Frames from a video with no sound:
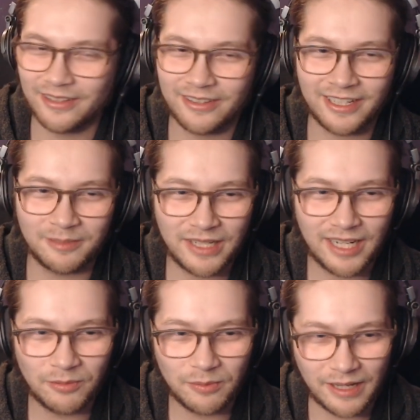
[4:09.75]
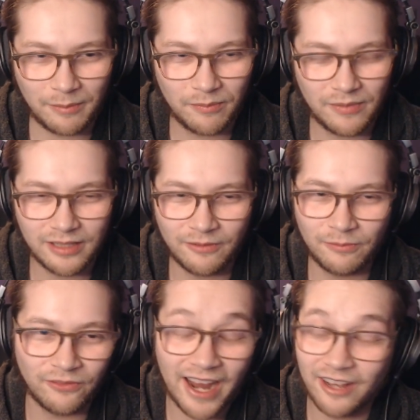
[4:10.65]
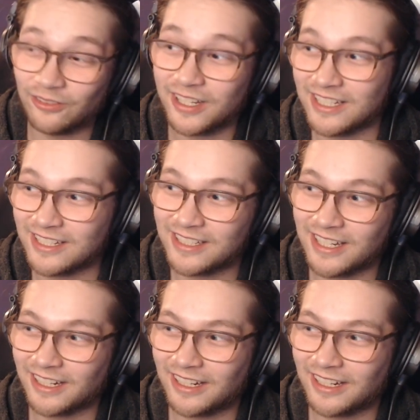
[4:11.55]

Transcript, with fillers: Like being able to like violin, sick.